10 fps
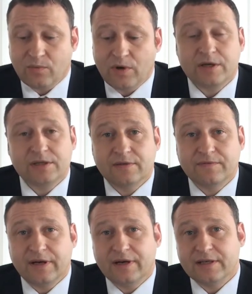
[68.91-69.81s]
works in
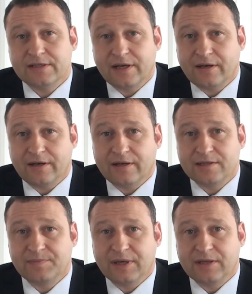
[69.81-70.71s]
various
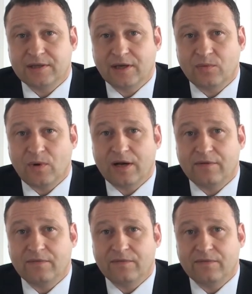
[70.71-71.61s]
areas, but one
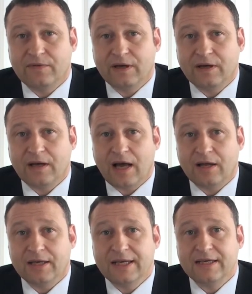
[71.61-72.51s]
of
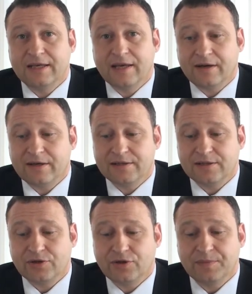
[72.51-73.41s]
our leading areas
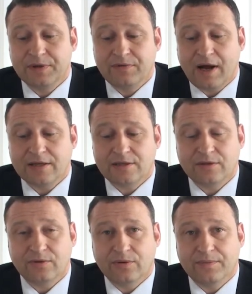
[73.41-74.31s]
is human rights
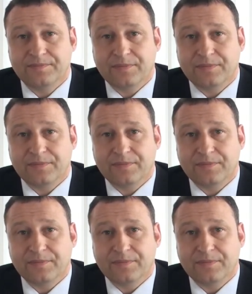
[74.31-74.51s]
law,